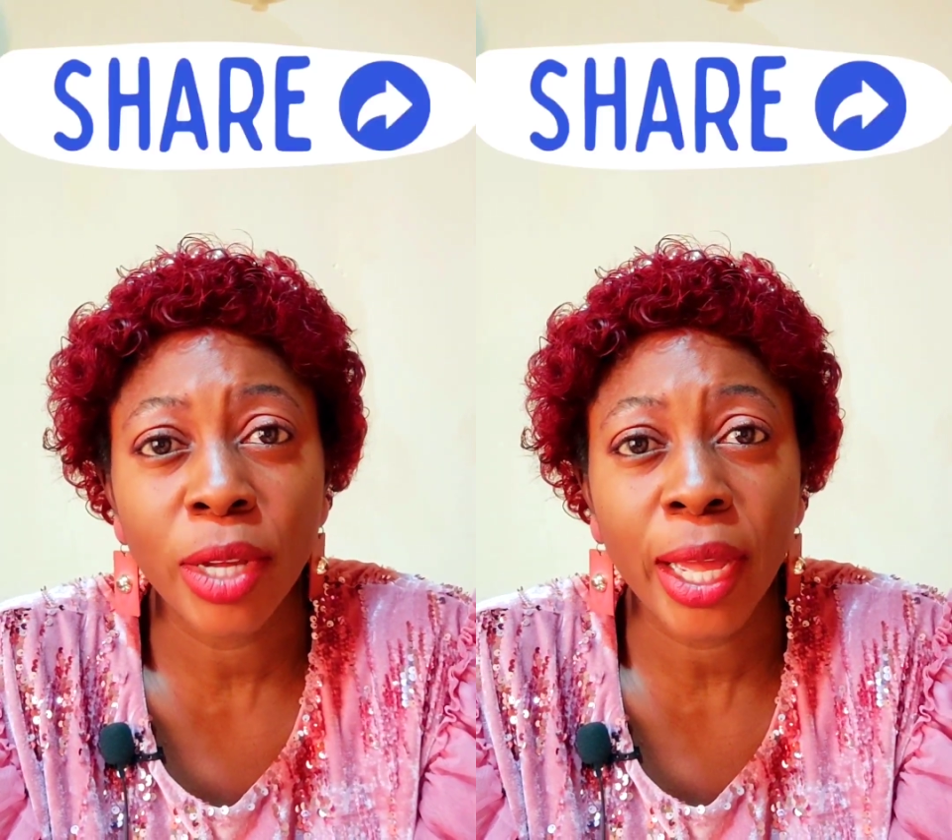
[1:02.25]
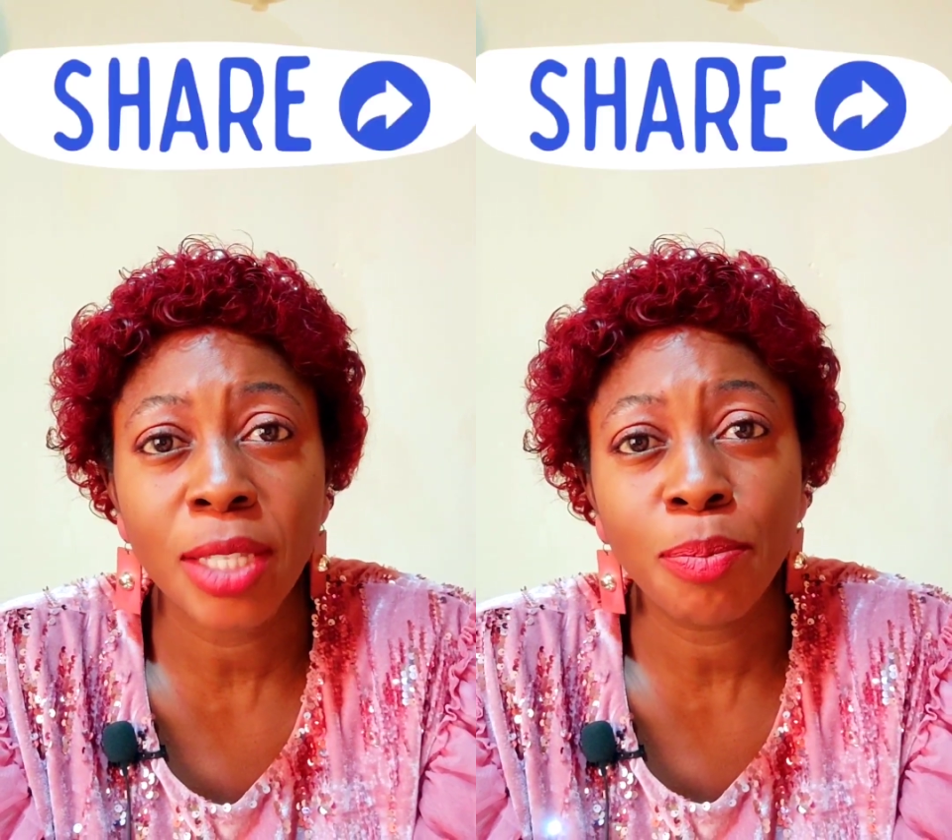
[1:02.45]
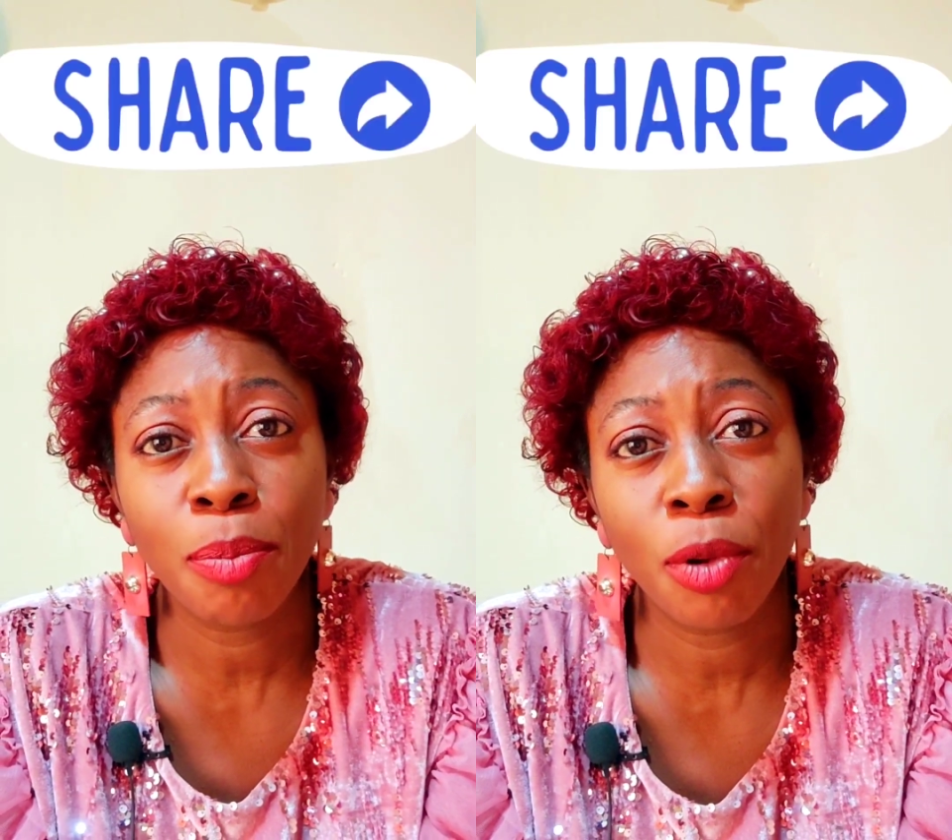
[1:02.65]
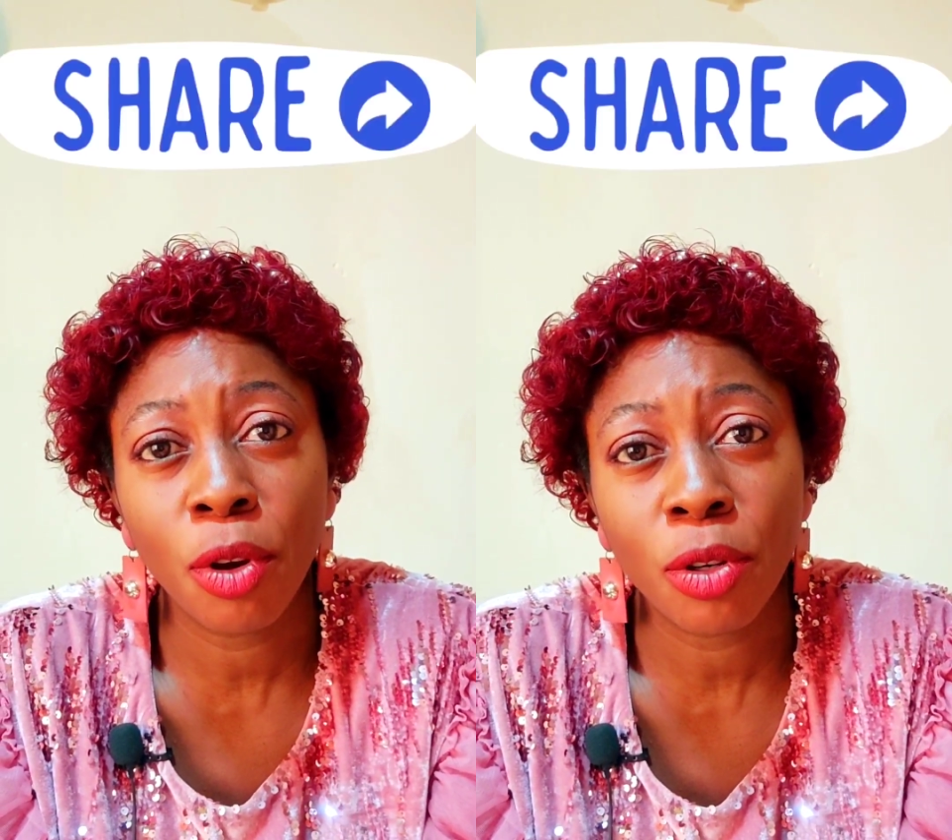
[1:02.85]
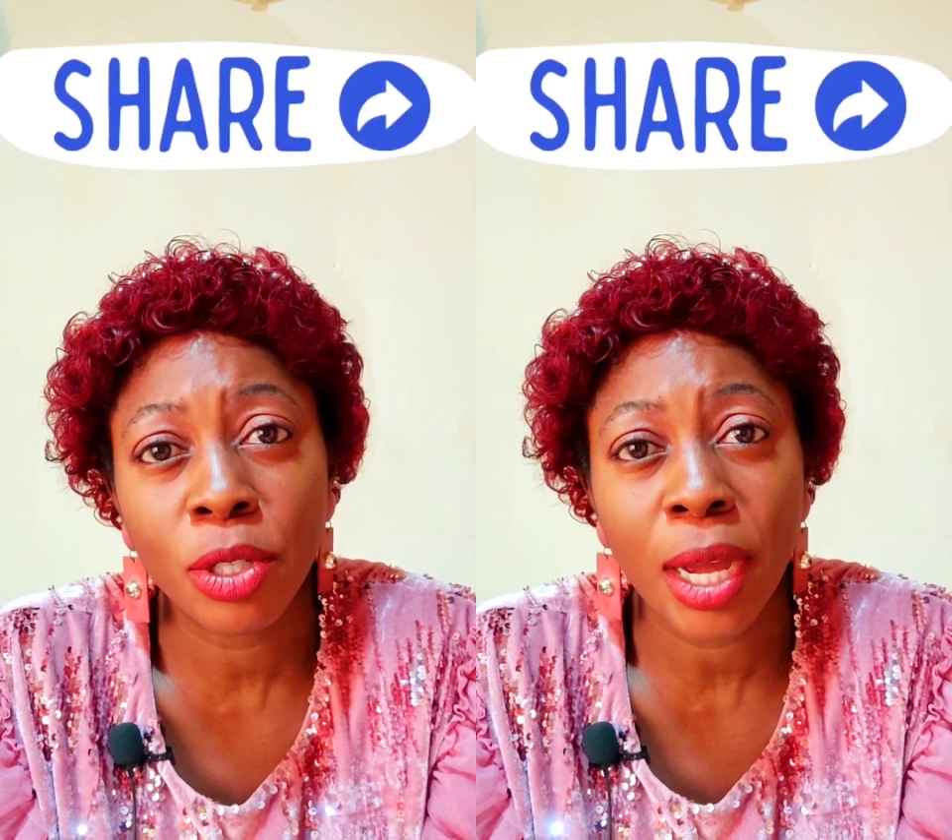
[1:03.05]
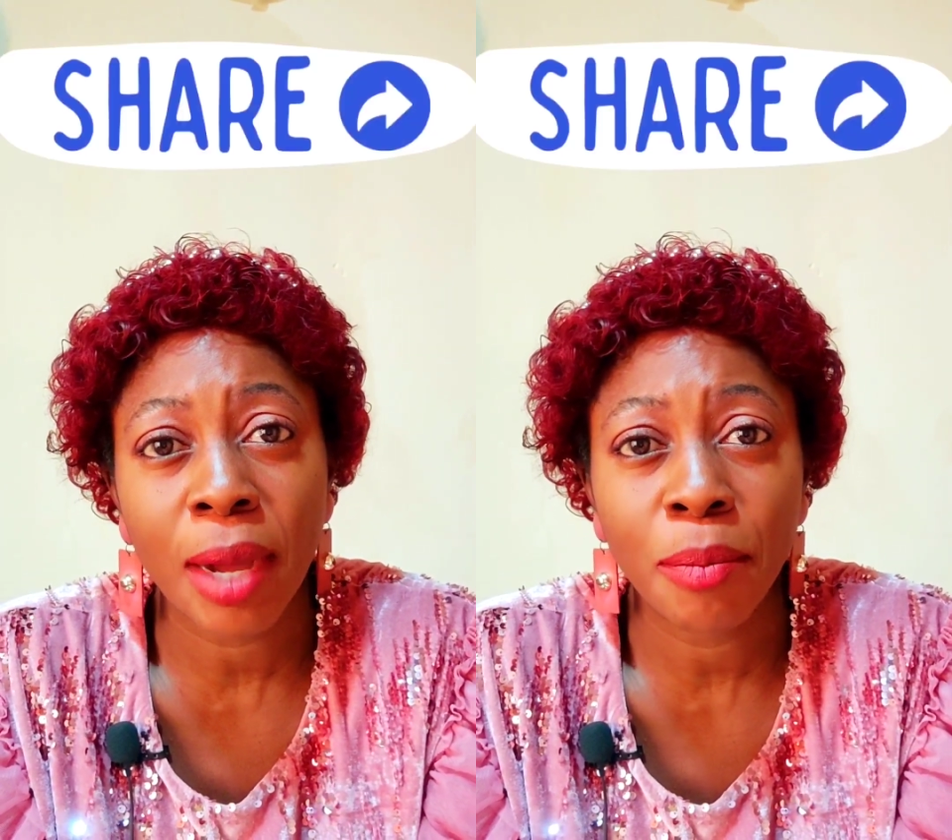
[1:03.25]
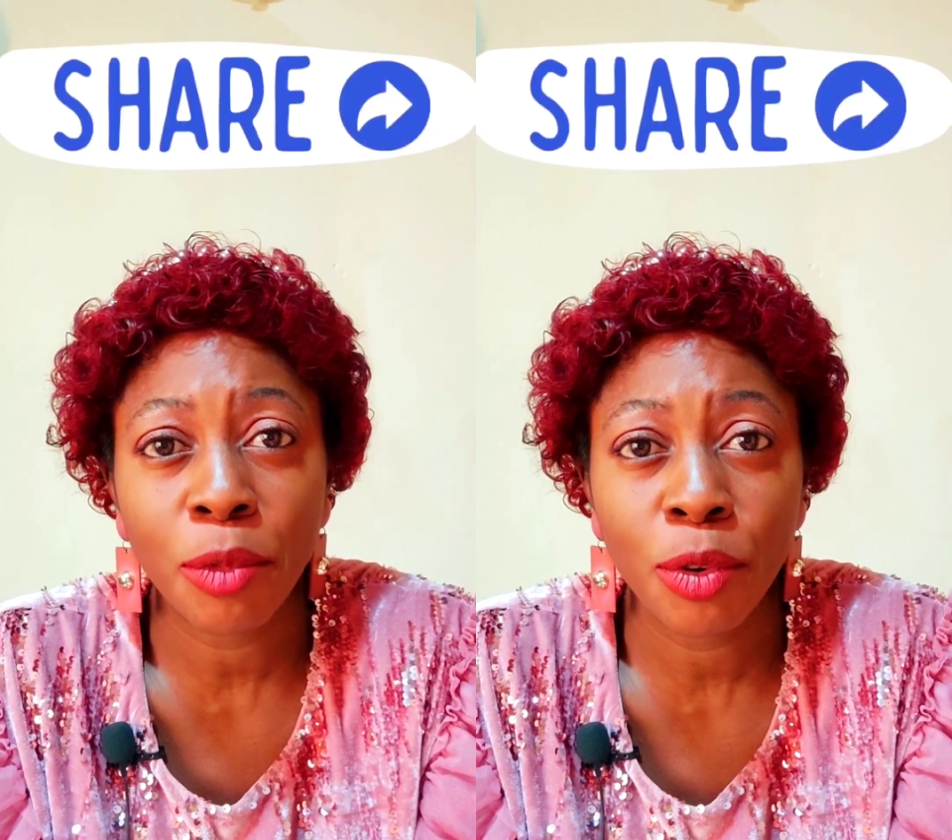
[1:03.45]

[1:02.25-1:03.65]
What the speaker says: get blood and